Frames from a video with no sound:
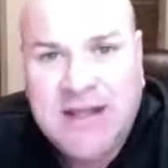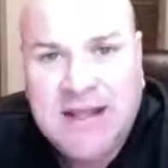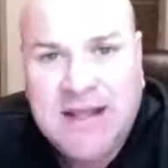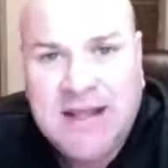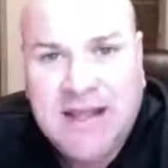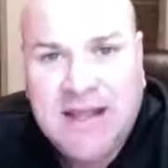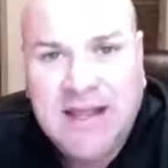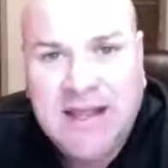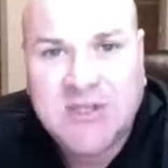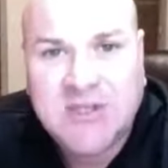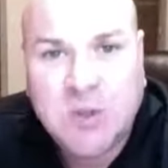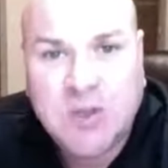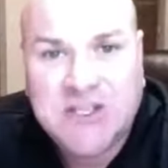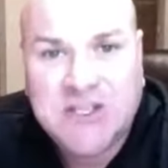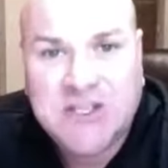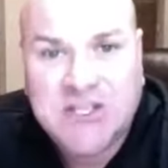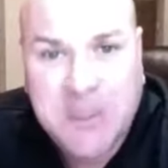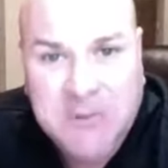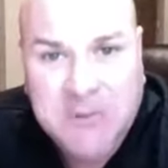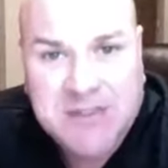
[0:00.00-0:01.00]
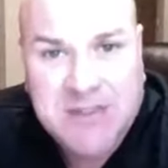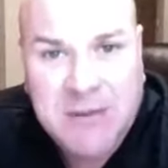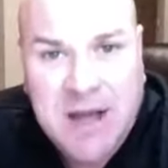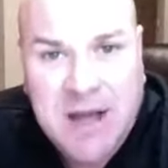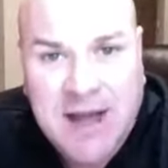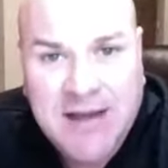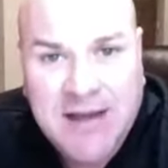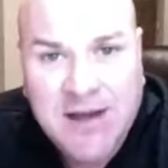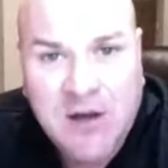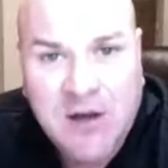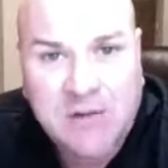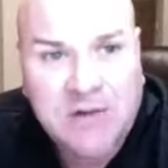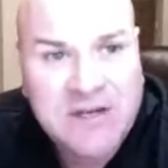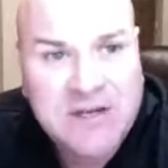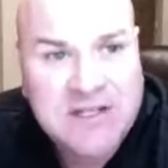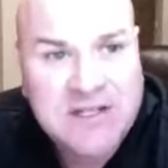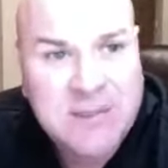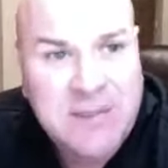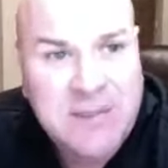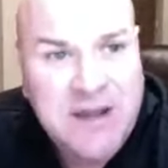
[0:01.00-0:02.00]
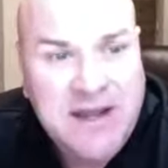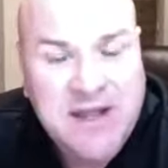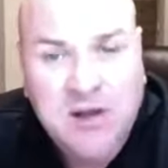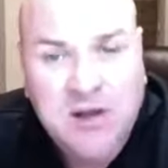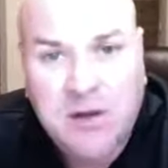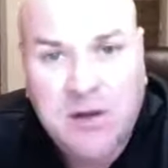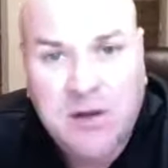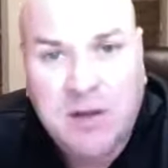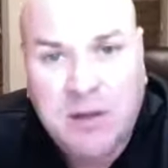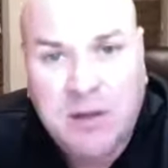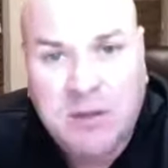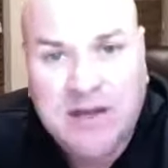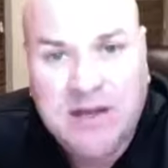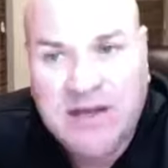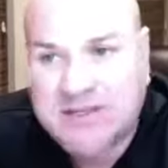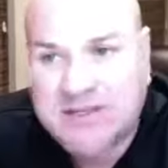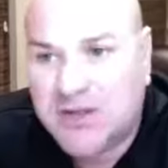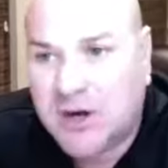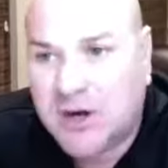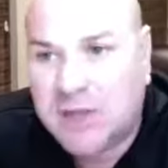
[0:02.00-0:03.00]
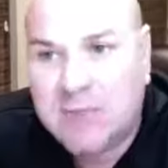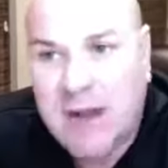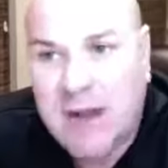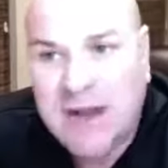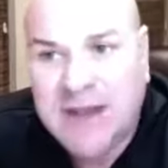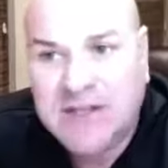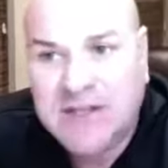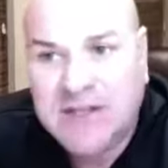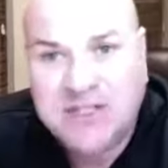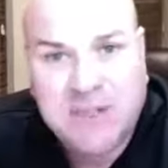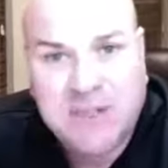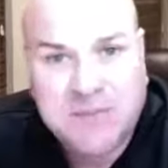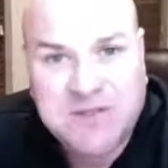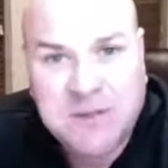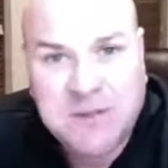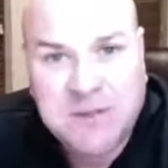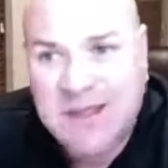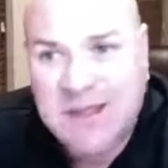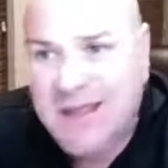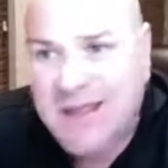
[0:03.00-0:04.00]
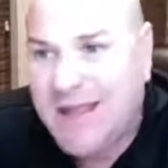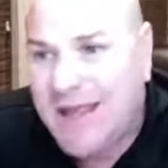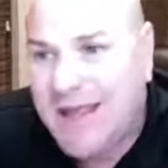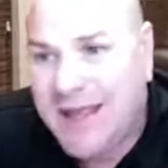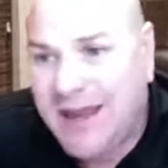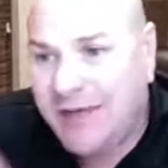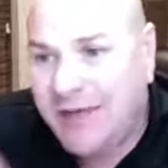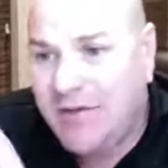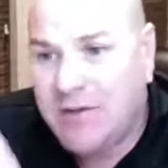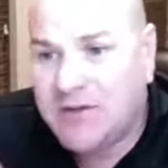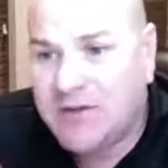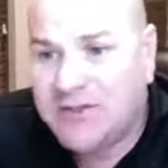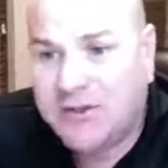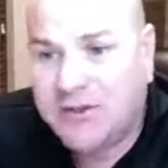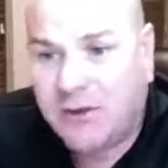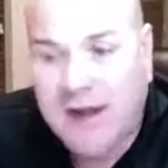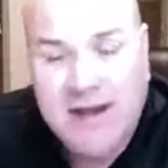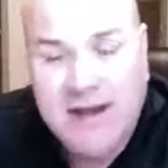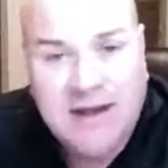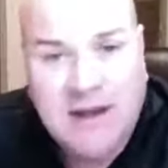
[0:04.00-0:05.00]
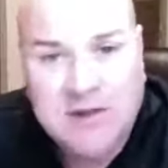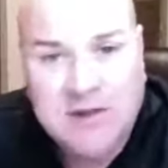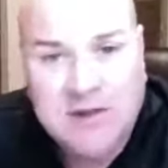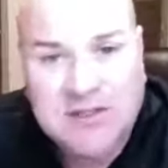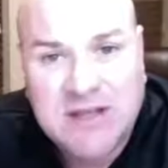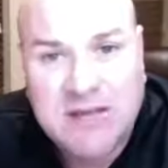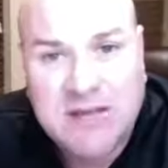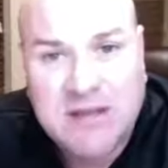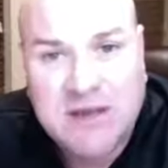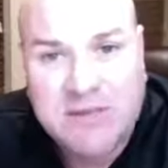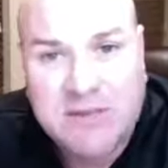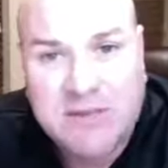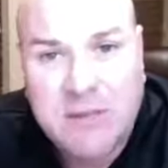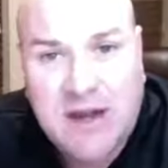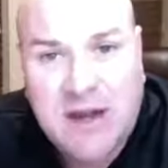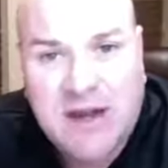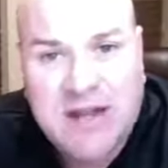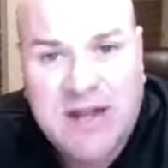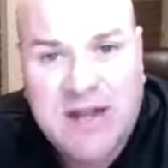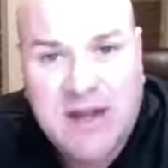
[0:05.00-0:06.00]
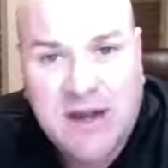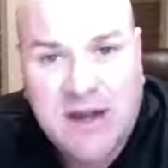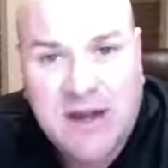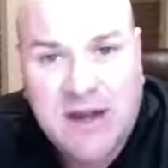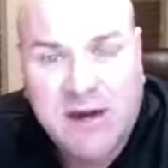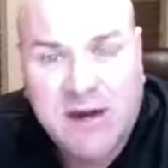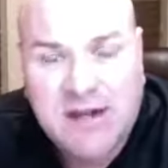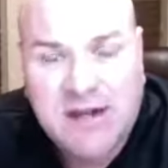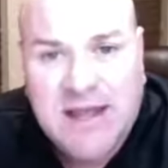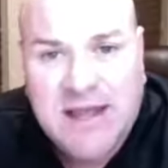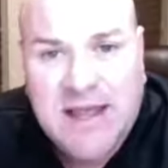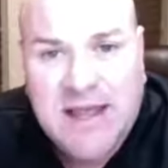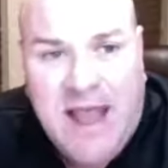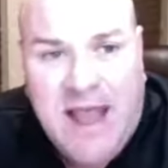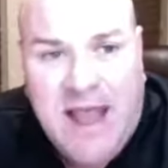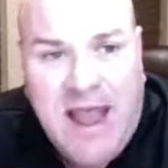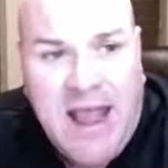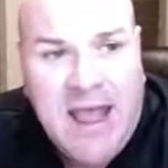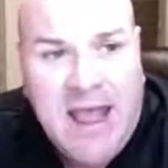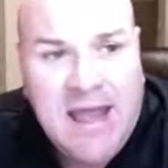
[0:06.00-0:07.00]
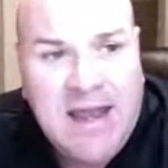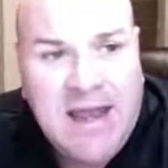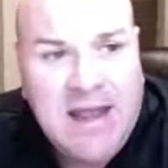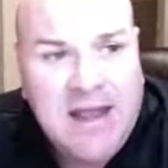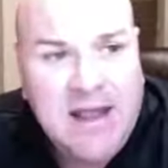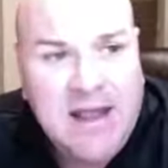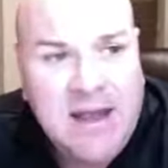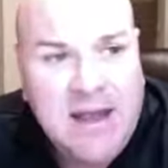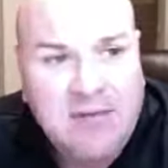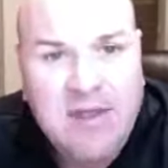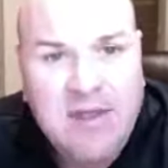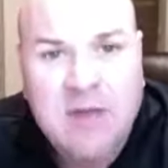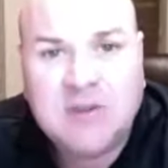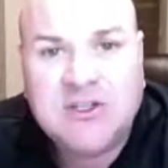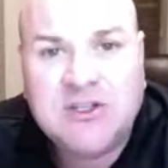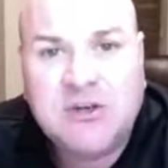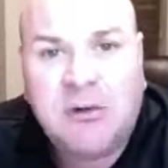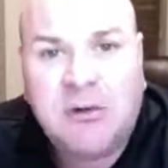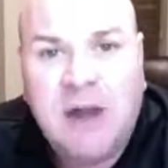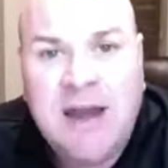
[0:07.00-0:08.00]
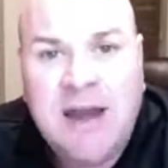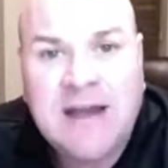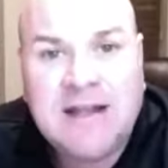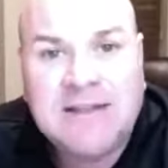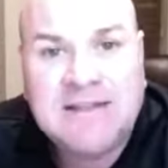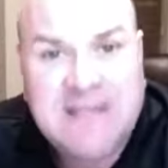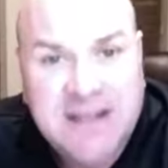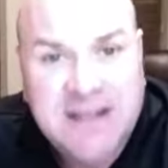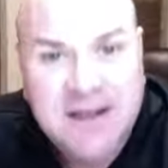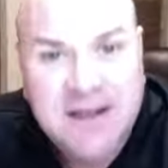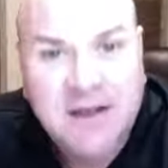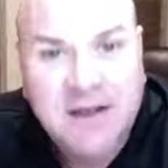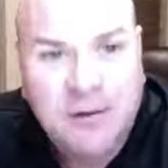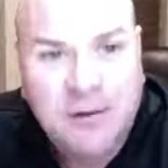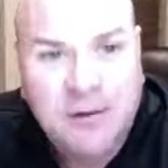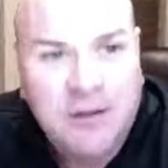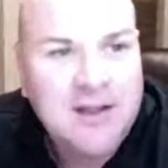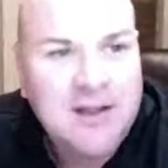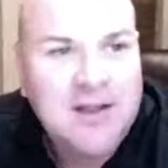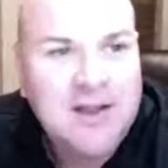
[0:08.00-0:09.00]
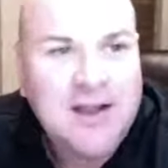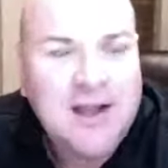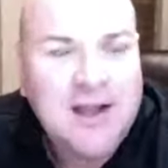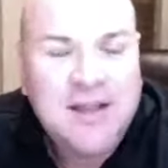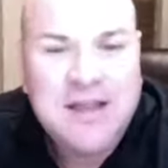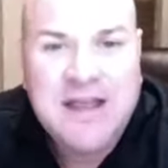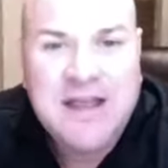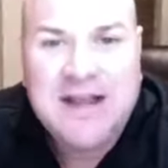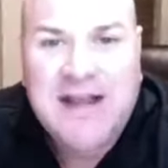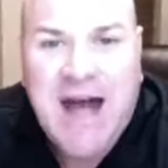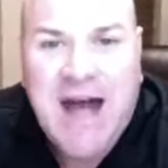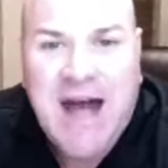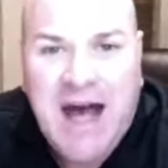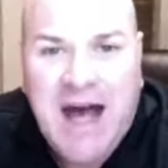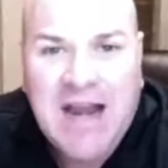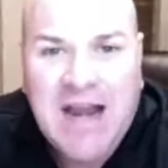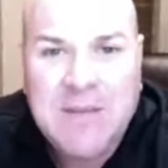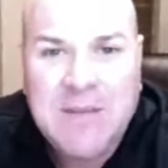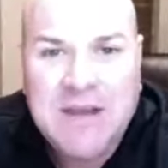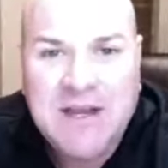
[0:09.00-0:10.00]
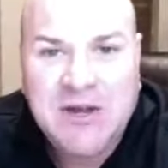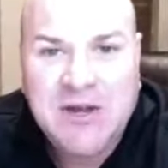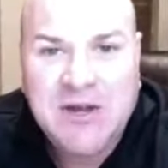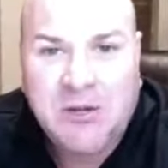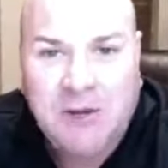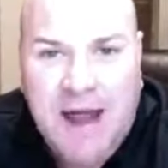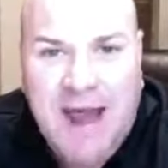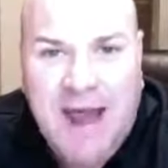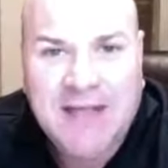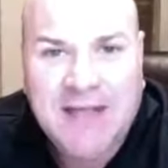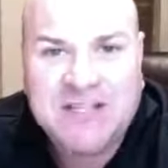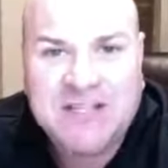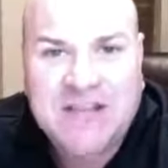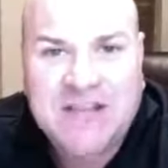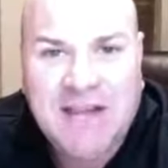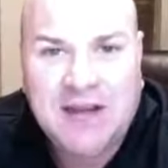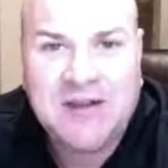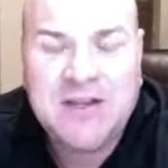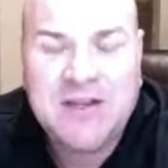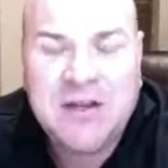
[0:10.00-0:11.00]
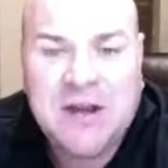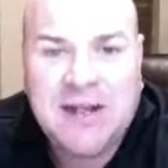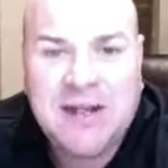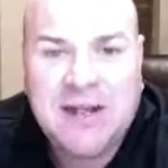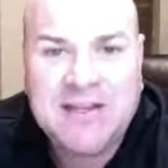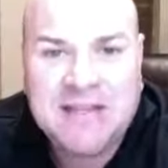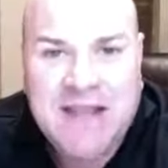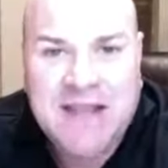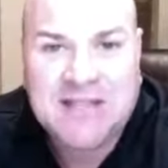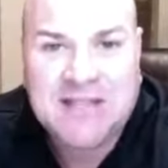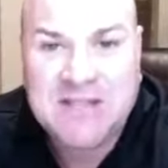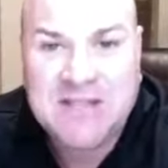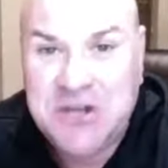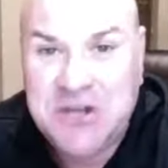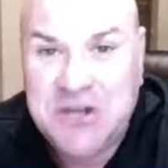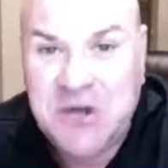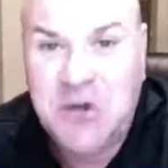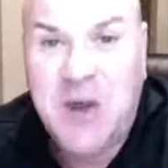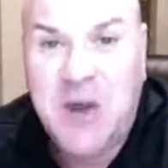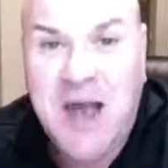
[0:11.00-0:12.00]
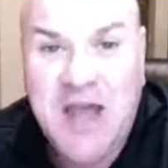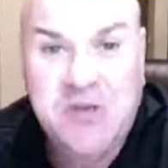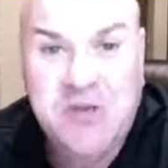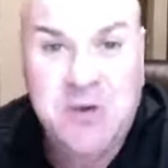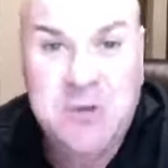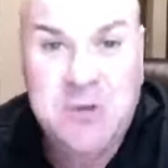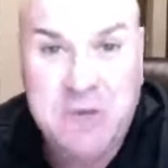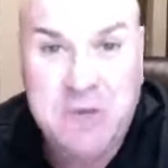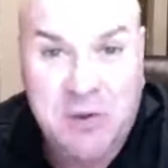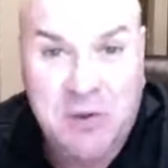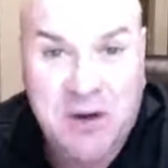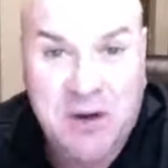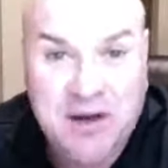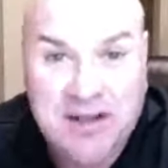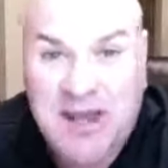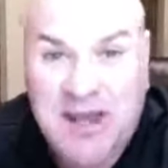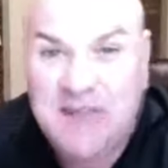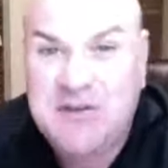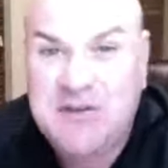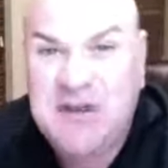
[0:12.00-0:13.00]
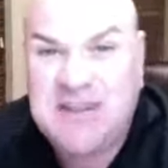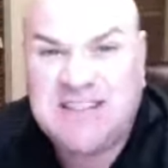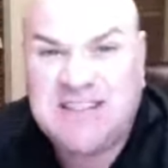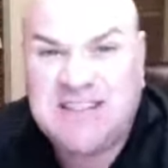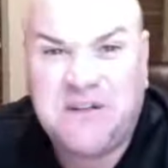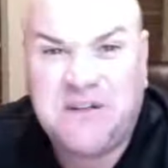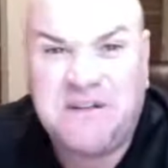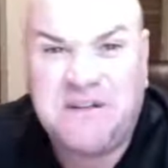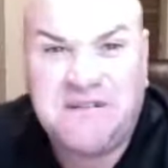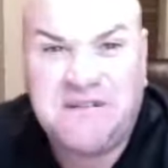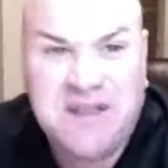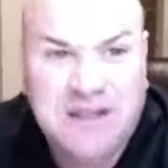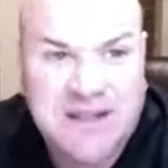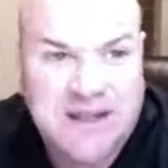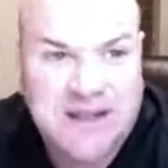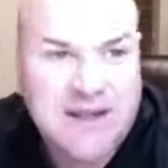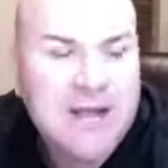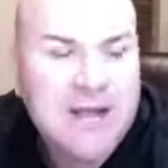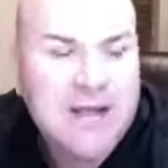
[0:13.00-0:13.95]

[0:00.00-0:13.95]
into a gypsum mine over in Dominican Republic. I started mining gypsum, and everything was great. I was living there for about a year, and everything was great until the economy crashed here in the United States. And you guys remember it. A lot of you guys still feel it.